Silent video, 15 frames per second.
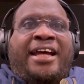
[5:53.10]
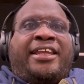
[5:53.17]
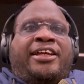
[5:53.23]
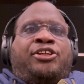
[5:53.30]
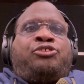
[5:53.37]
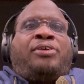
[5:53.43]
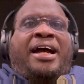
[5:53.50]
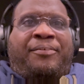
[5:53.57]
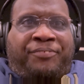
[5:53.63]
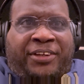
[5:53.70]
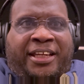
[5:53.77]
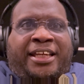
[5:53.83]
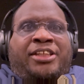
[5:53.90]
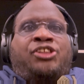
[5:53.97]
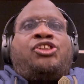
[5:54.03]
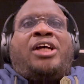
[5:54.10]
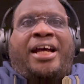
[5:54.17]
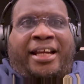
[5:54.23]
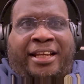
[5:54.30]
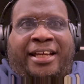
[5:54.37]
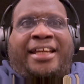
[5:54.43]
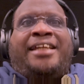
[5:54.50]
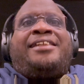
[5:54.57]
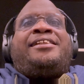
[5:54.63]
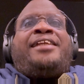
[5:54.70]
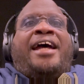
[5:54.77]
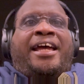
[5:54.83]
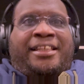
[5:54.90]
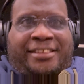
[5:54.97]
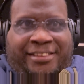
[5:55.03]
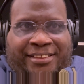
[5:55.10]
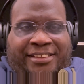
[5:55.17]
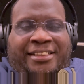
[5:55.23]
the traffic in China is dense.